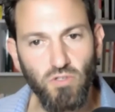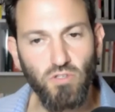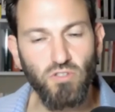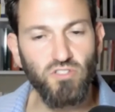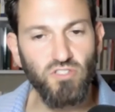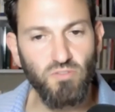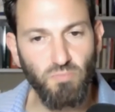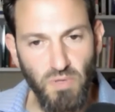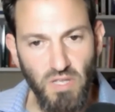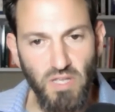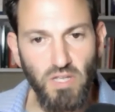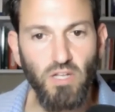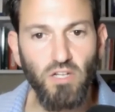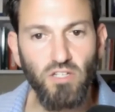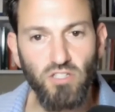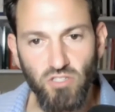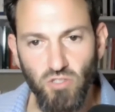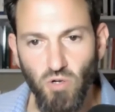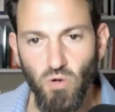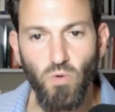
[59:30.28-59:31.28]
speak in a
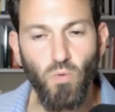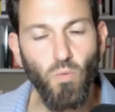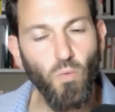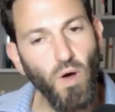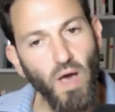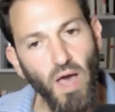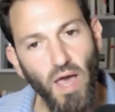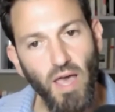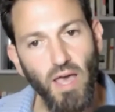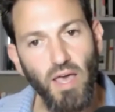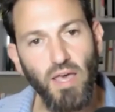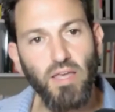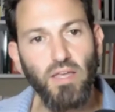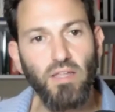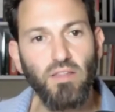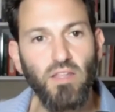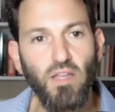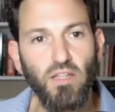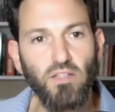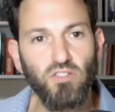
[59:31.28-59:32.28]
certain way.
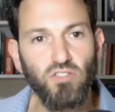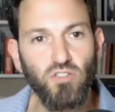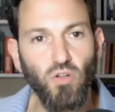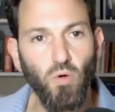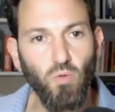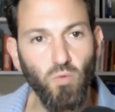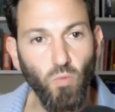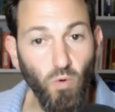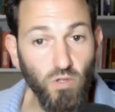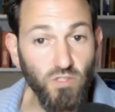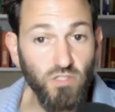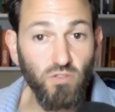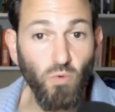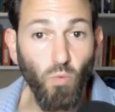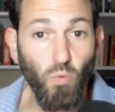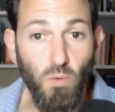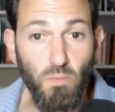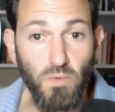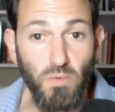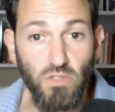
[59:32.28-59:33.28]
And then, so what's the
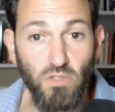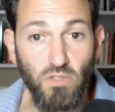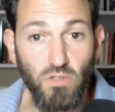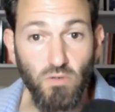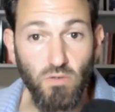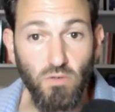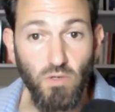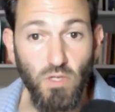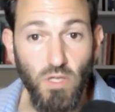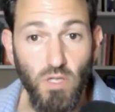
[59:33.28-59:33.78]
woman do?